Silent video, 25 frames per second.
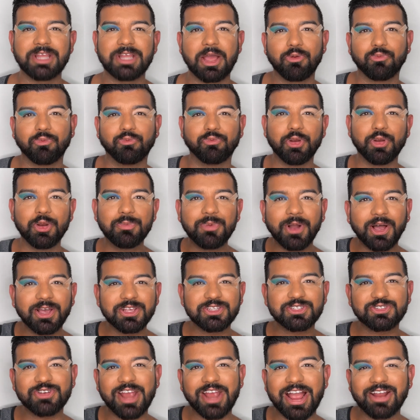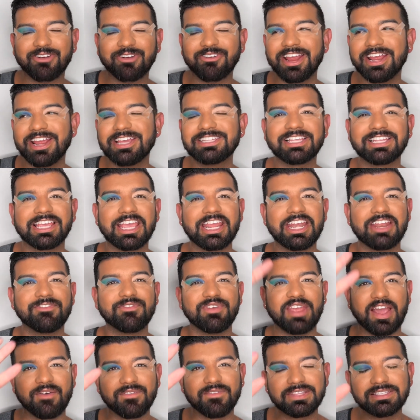RuPaul's Drag Race, and if
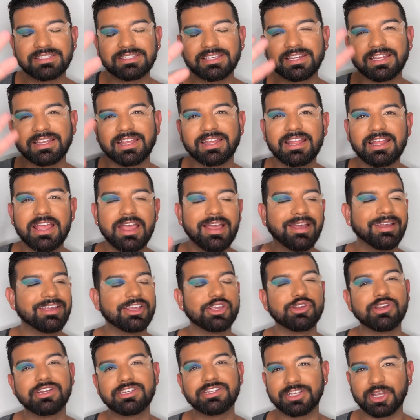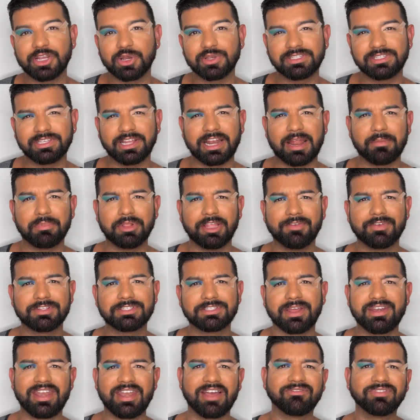you haven't seen it, you need to go see it. I believe
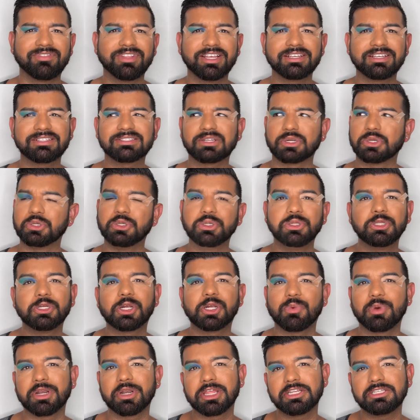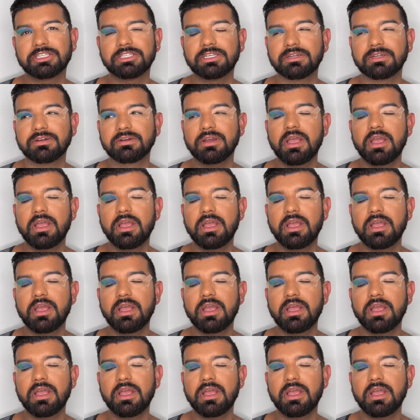it's on Netflix or Hulu or one of the two.